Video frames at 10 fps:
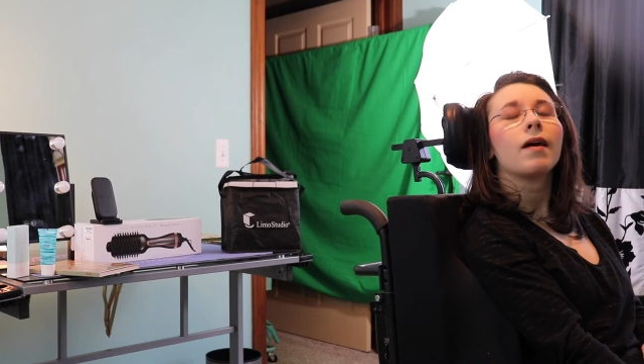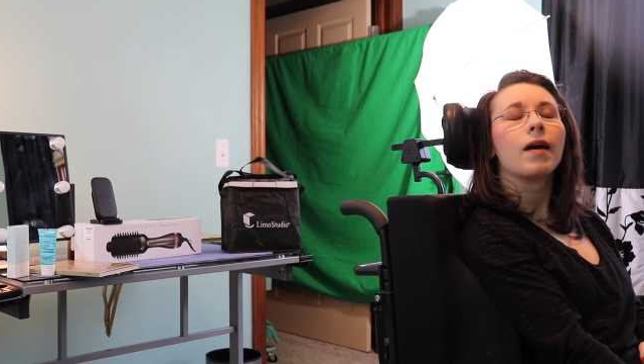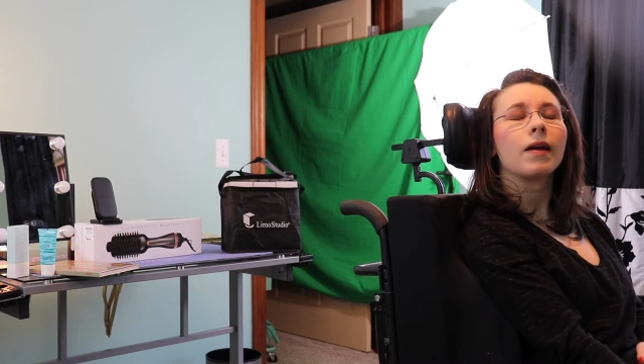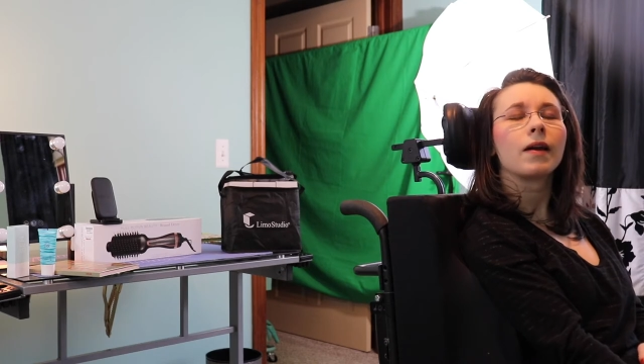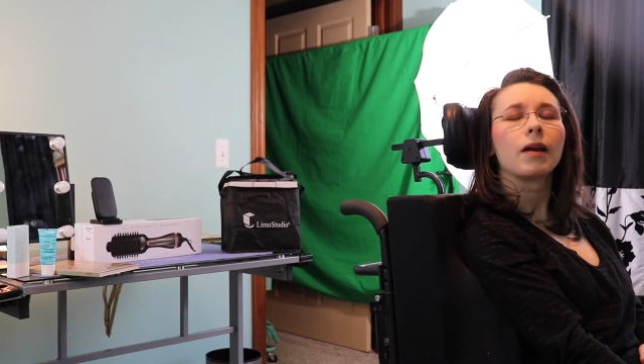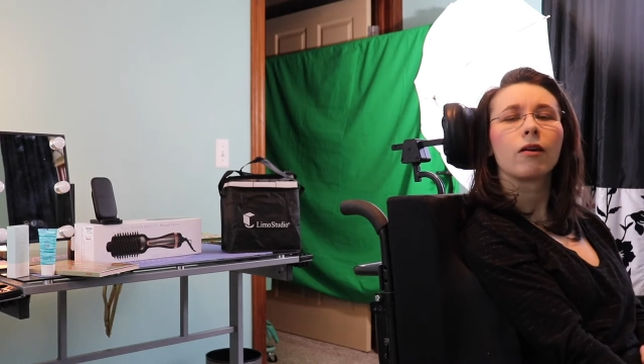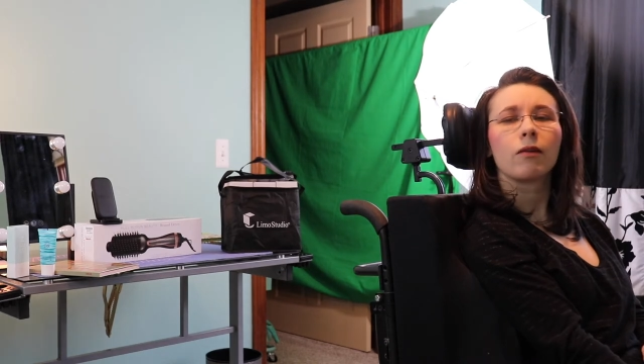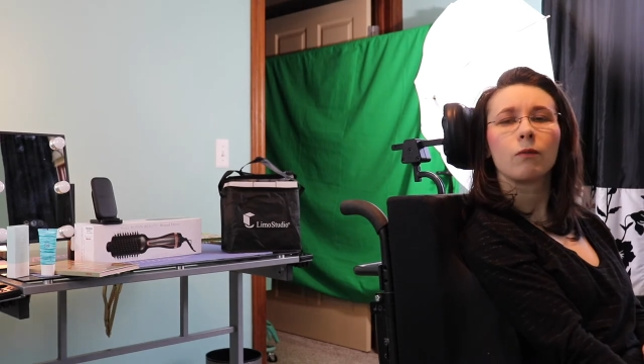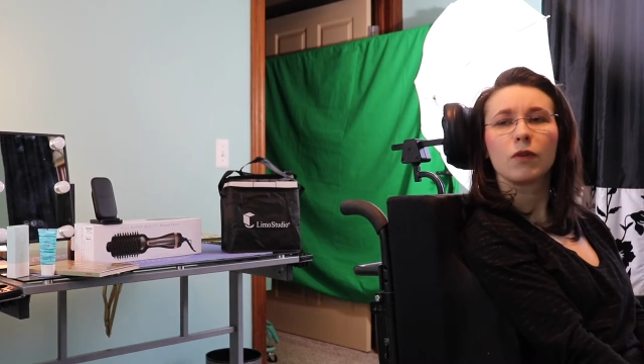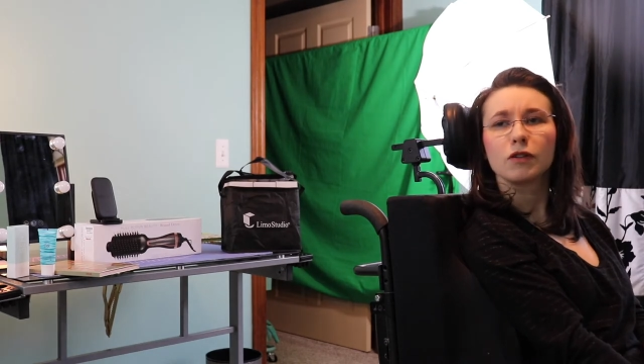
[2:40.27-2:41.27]
in here
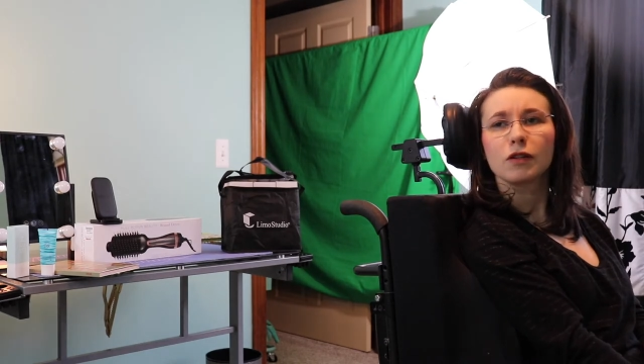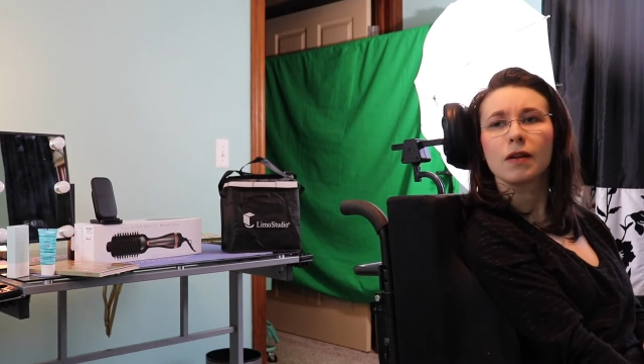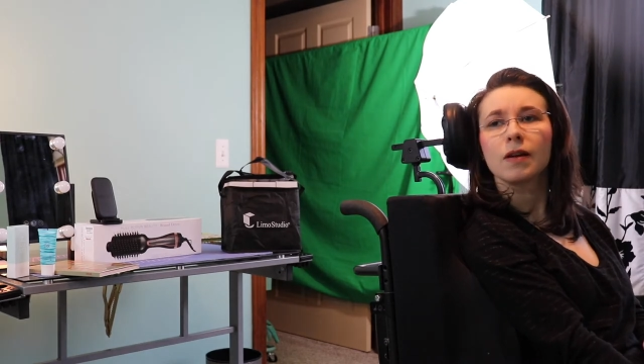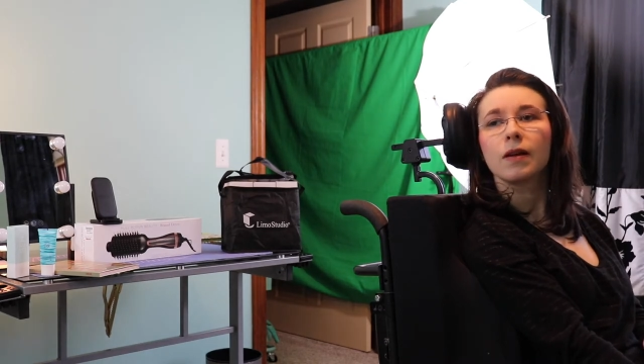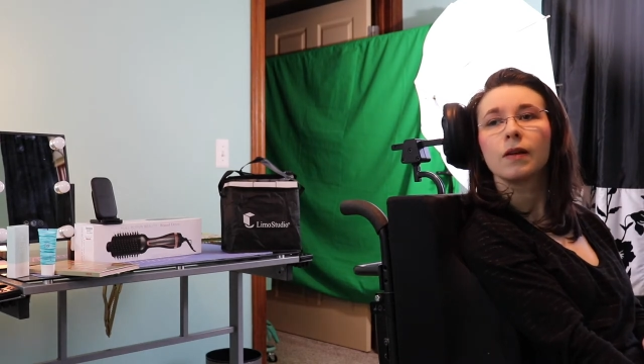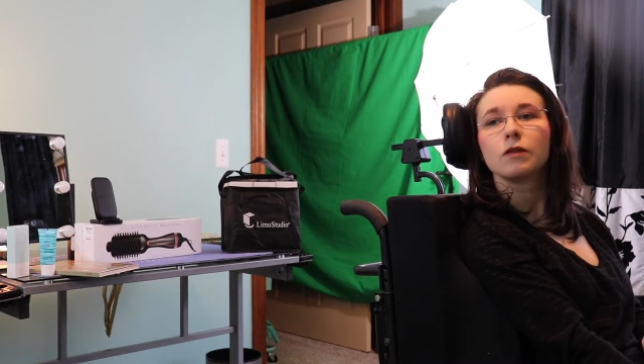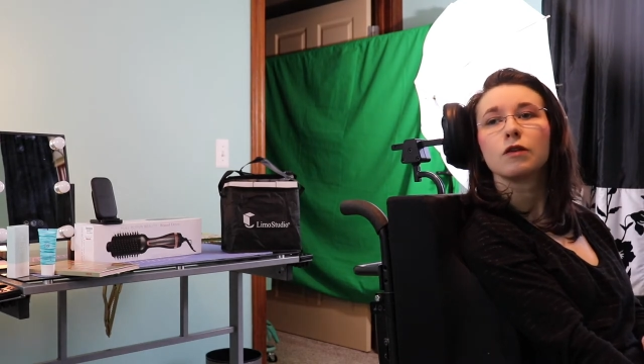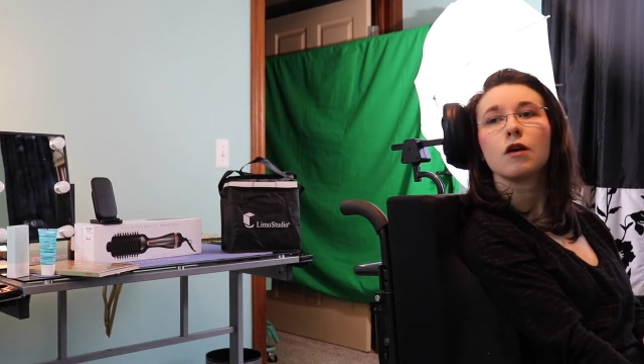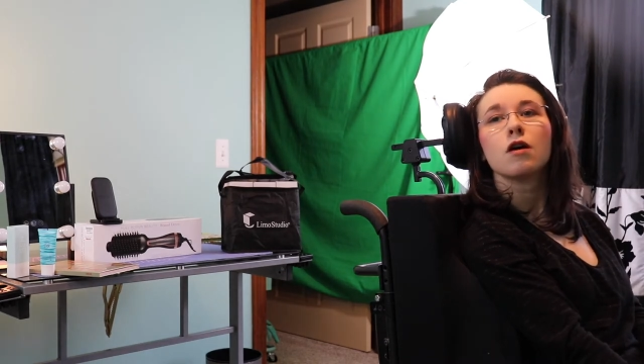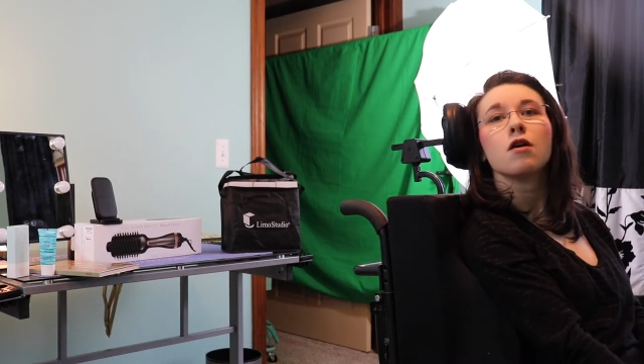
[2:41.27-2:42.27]
in Michigan, it is
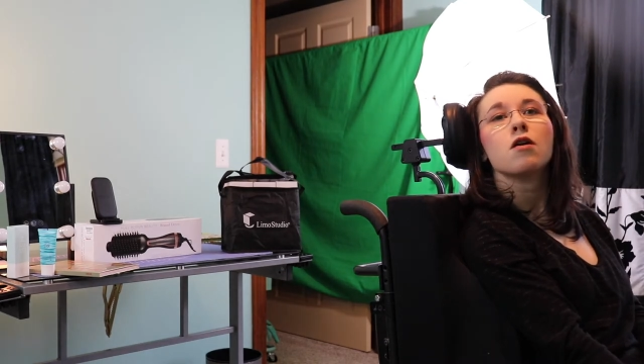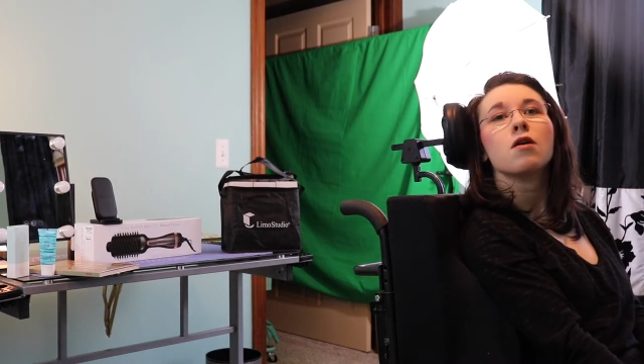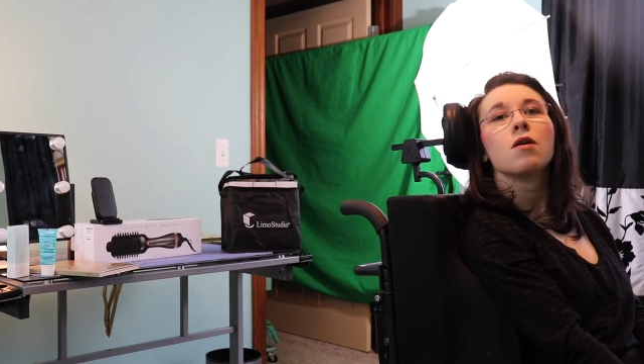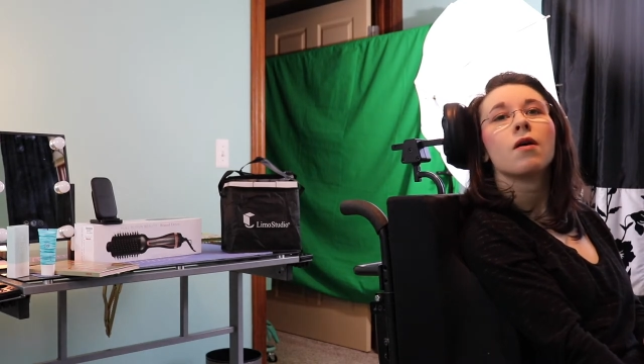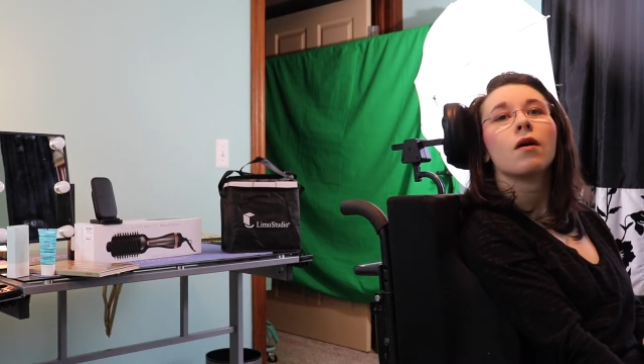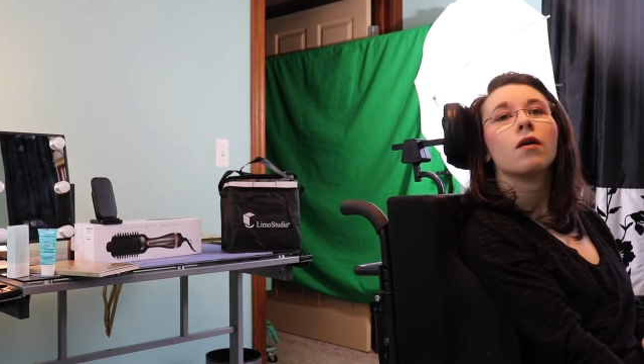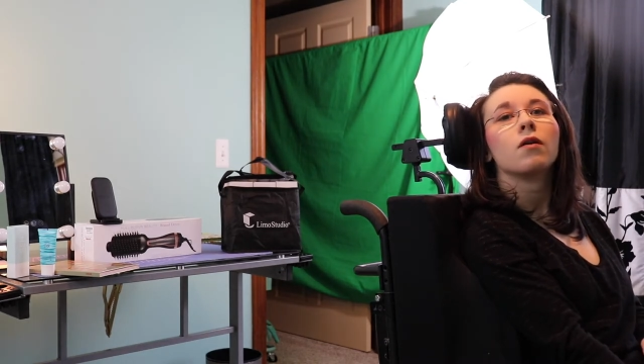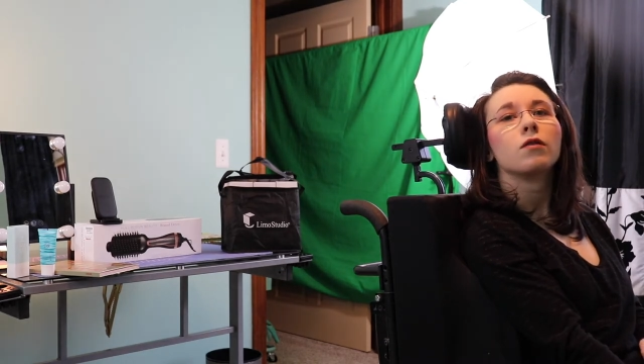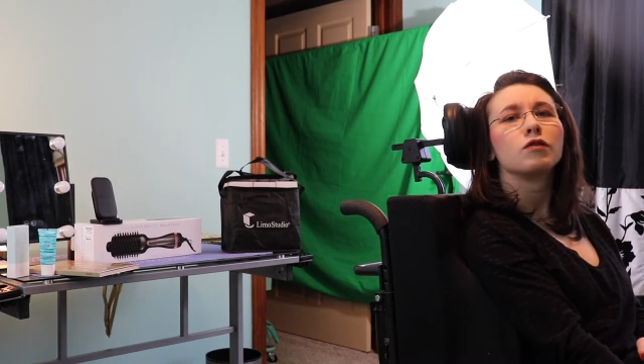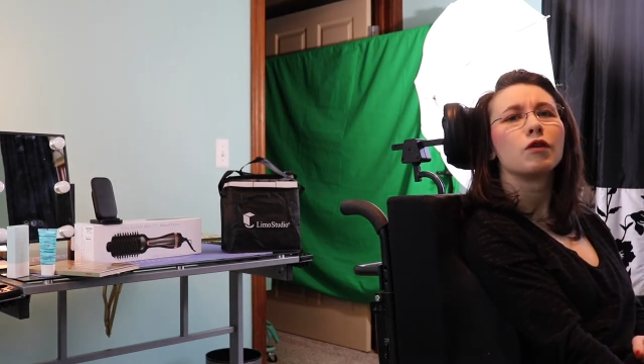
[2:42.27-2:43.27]

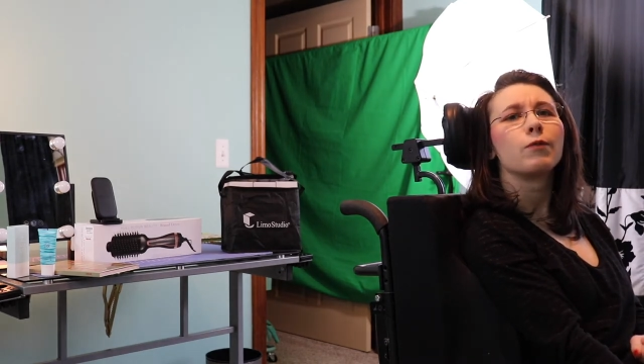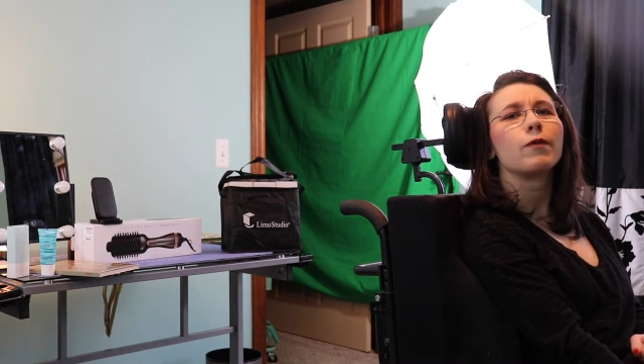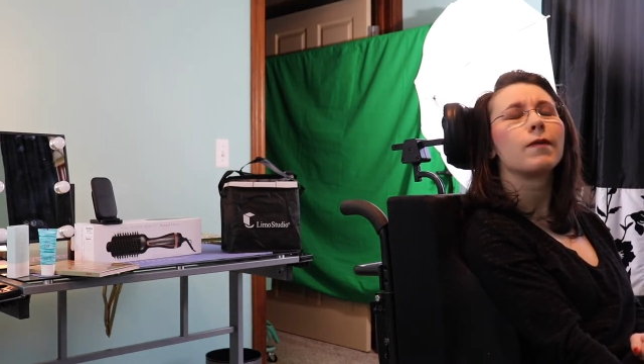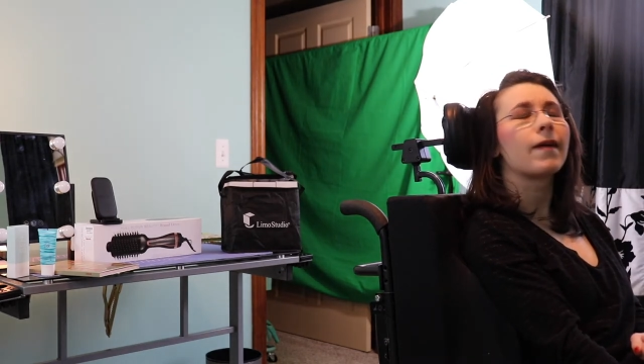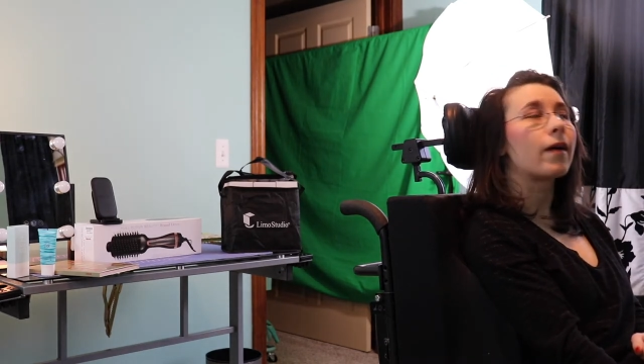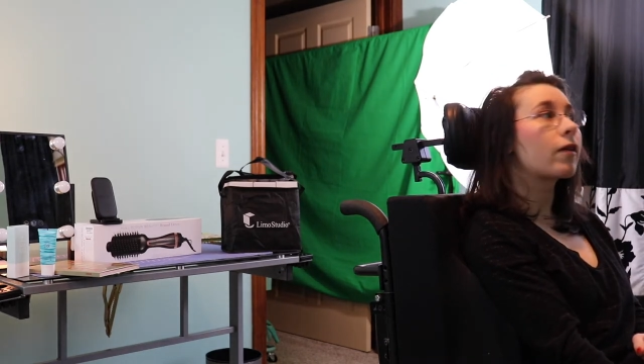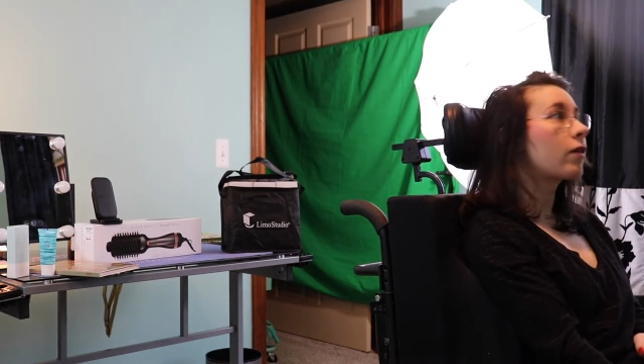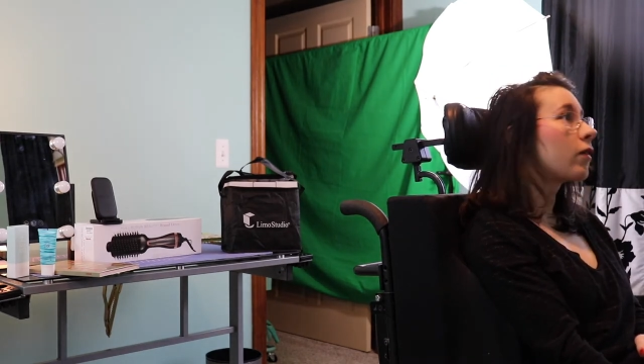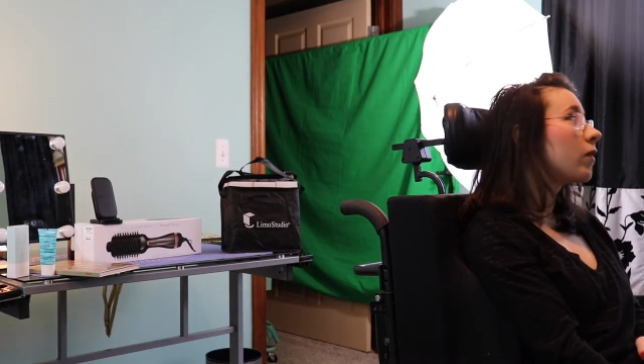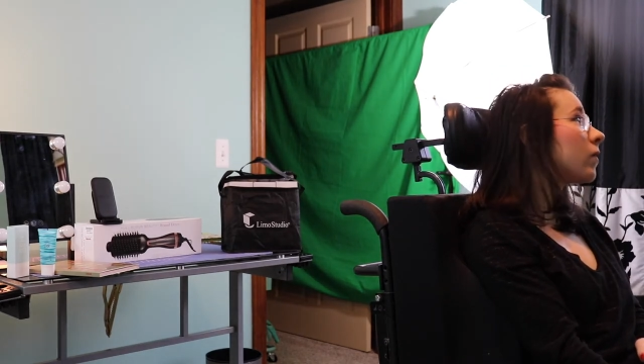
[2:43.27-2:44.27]
super
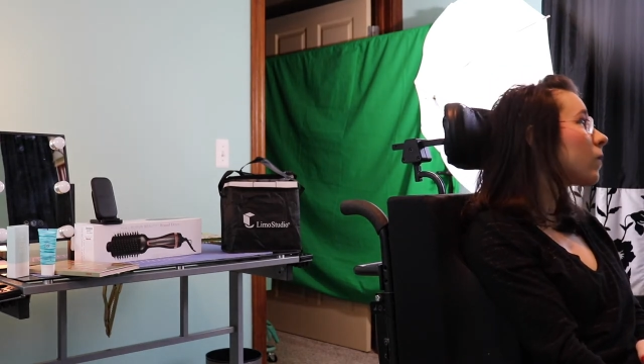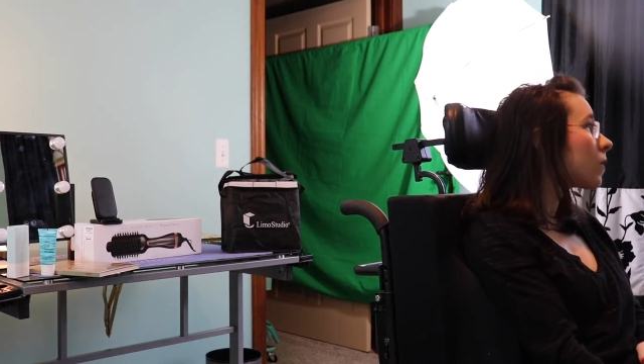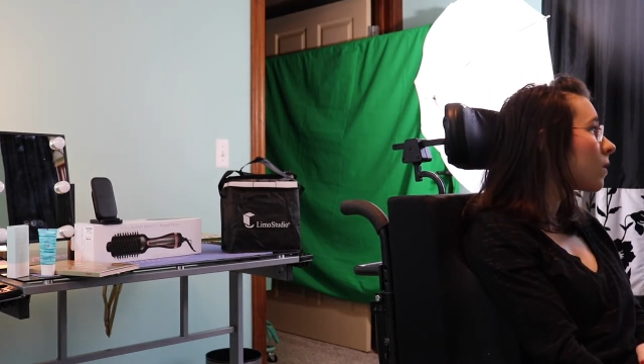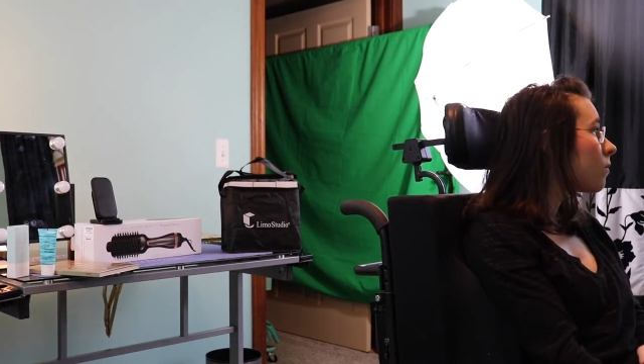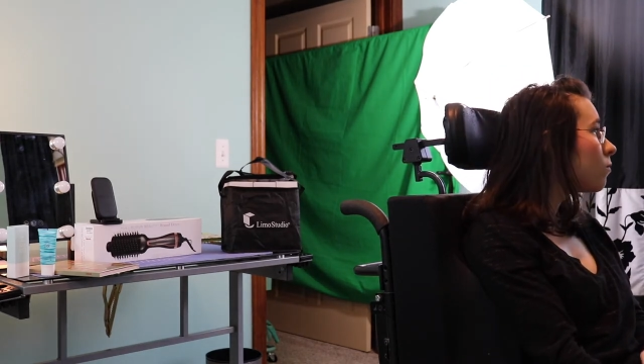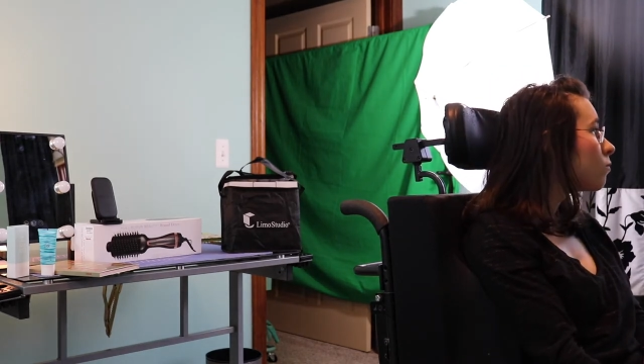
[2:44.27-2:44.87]
dark currently.